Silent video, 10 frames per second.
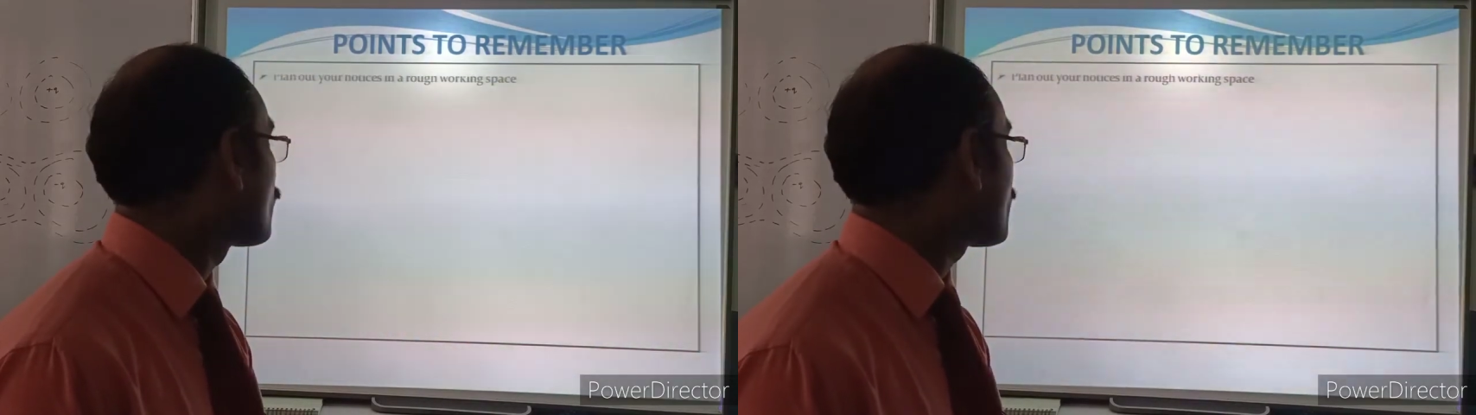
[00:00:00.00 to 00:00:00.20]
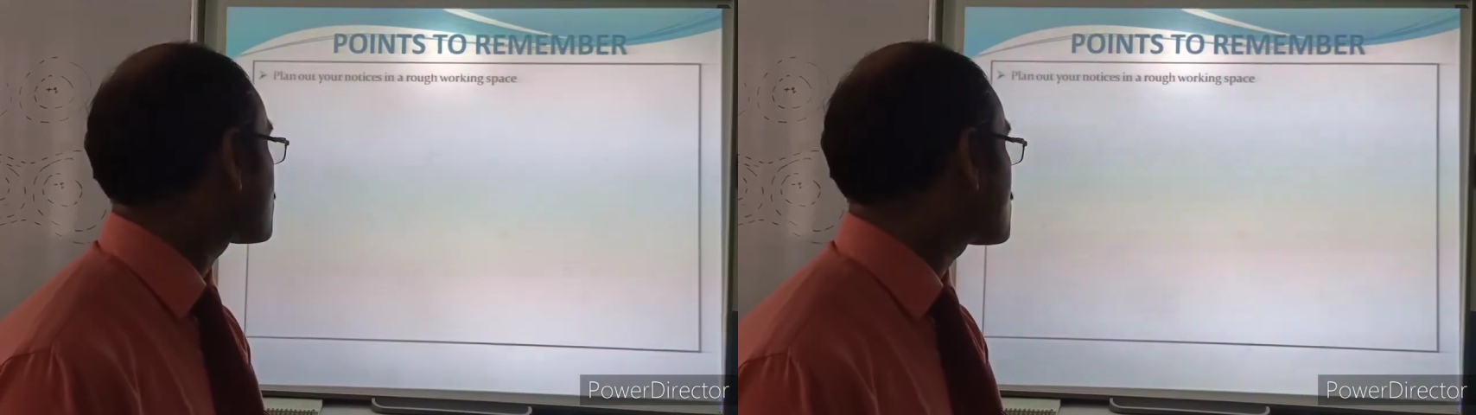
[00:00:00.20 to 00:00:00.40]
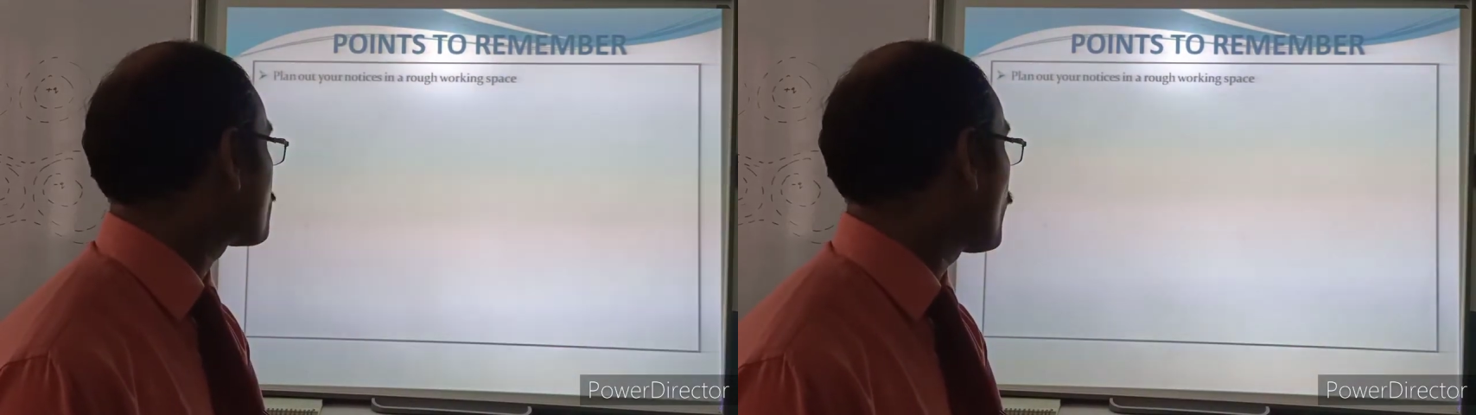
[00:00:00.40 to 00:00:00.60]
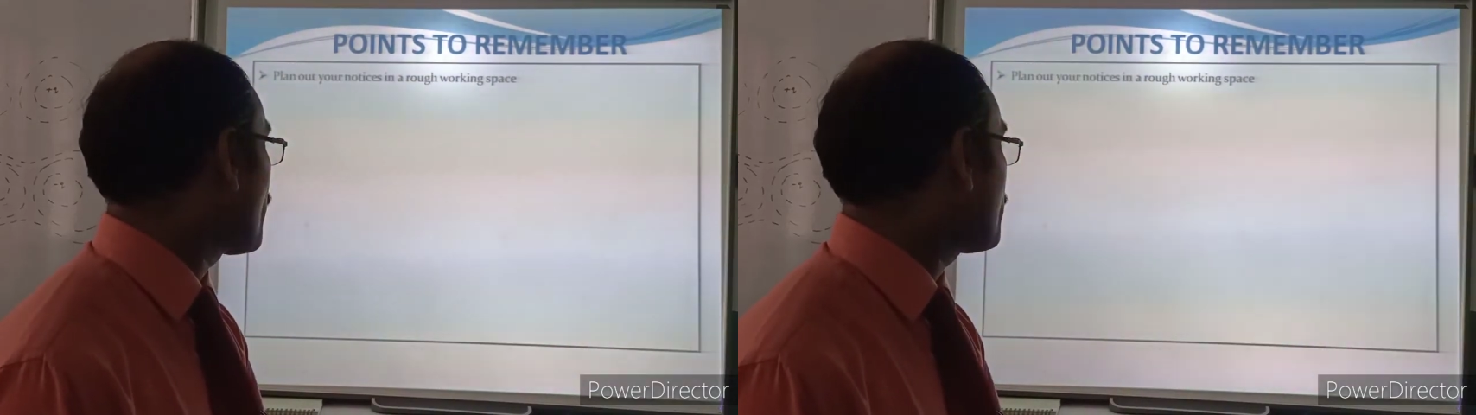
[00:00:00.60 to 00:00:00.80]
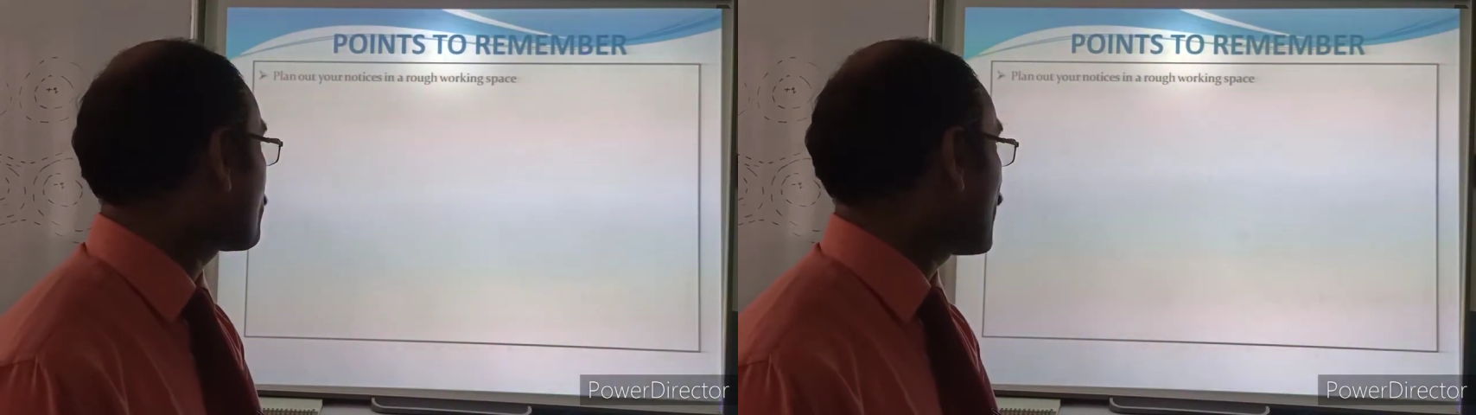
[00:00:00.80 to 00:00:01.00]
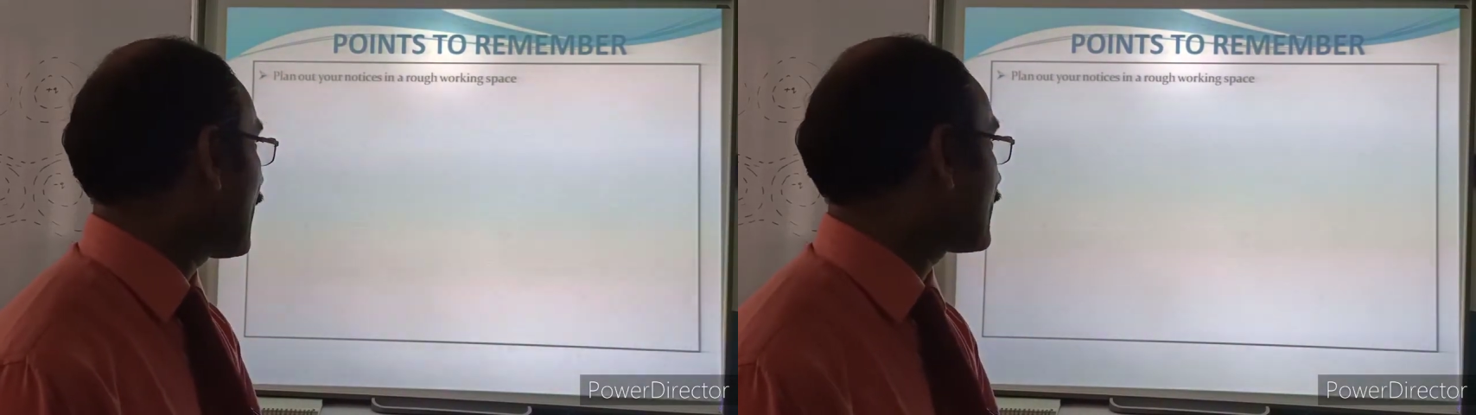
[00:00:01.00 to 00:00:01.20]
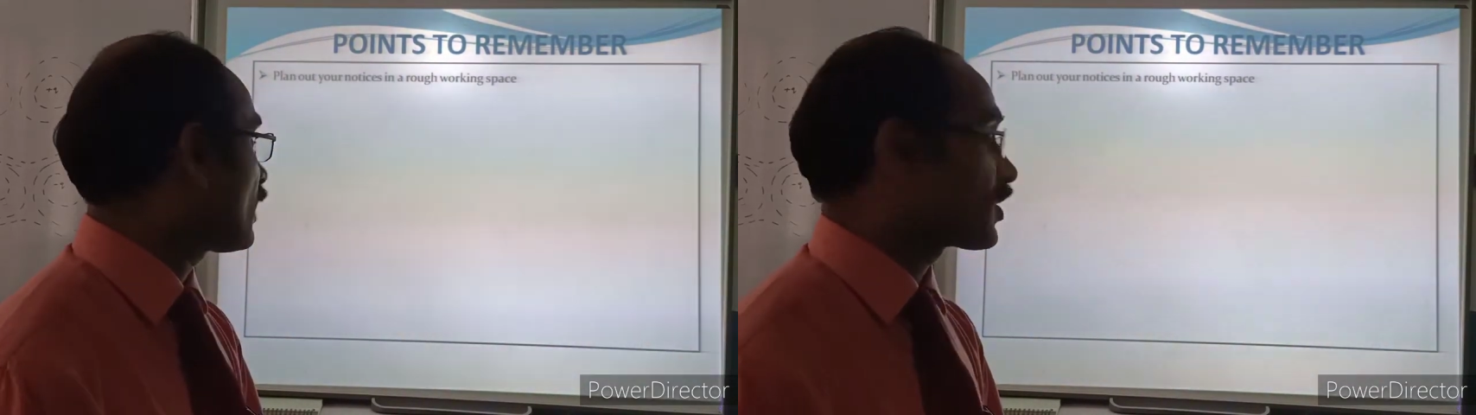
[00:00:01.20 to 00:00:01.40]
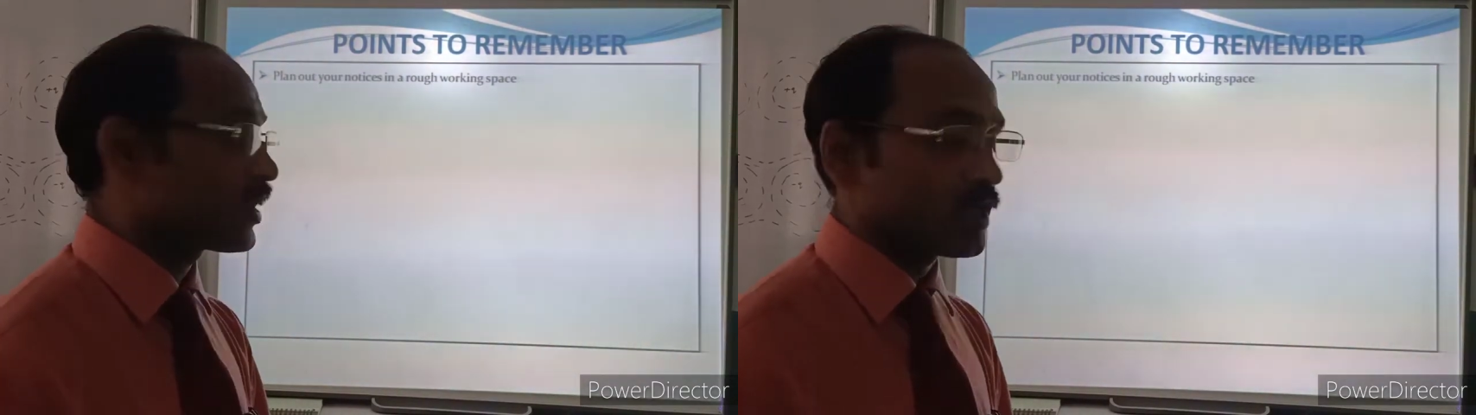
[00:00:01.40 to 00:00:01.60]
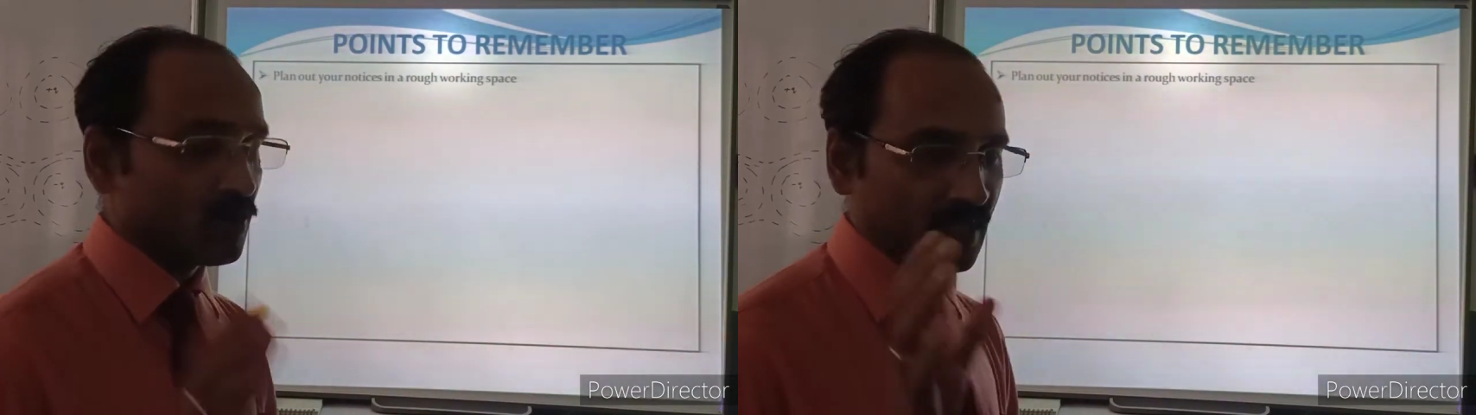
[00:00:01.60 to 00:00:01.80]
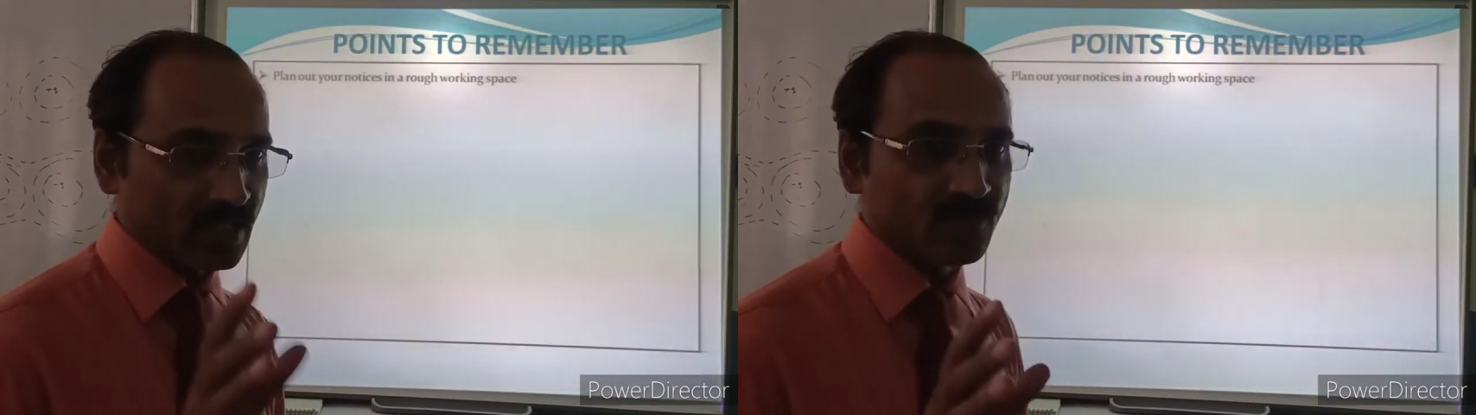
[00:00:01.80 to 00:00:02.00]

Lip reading: First point, plan out your notice.